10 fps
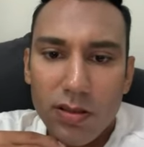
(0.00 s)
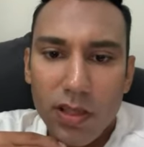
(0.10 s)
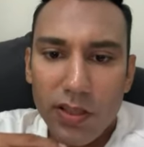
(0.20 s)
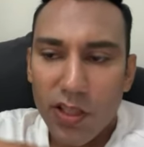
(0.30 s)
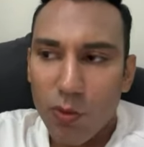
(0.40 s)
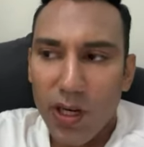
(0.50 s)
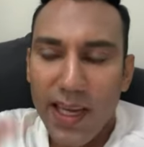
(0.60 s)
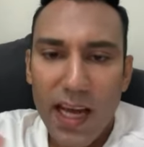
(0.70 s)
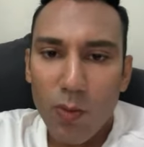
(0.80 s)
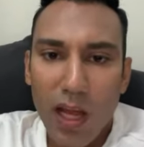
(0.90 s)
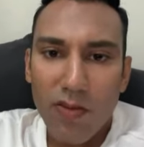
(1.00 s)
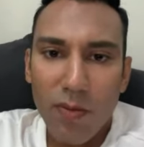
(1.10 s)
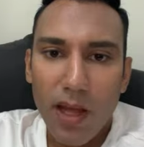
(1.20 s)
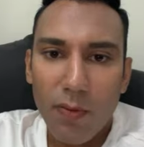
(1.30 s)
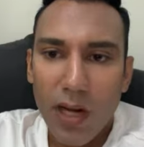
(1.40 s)
I just want to get away from
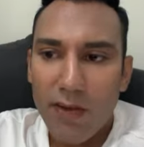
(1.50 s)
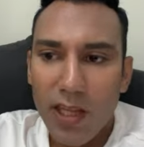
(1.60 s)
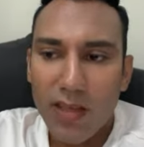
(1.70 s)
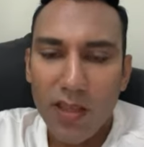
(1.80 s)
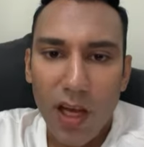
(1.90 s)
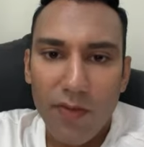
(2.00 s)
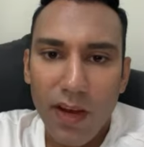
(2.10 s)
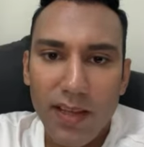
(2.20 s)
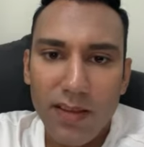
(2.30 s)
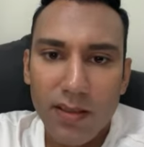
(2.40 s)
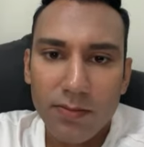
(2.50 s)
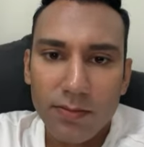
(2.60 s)
it whenever they started fighting.